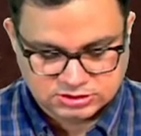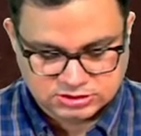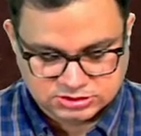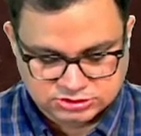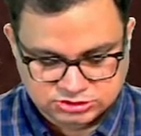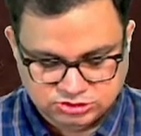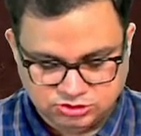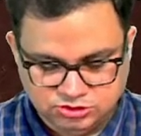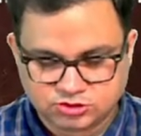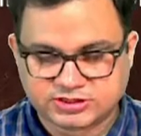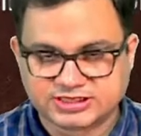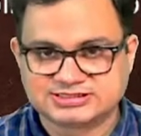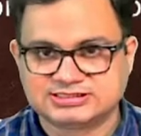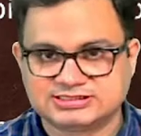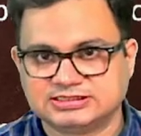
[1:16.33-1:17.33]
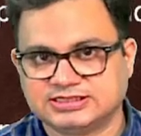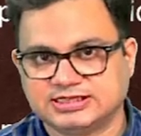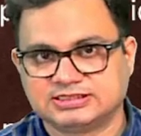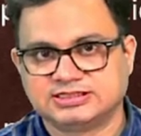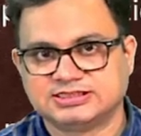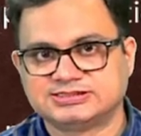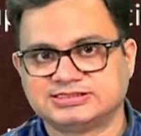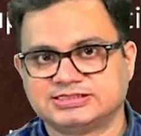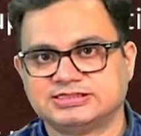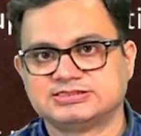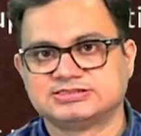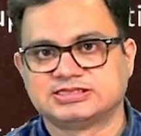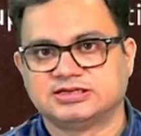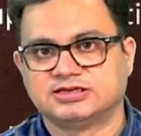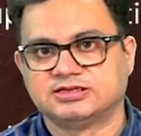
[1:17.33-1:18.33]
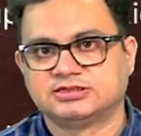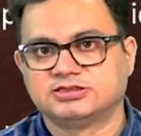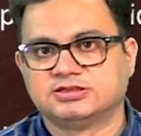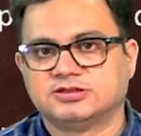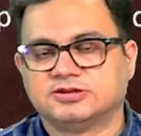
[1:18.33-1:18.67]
So you can see that this is a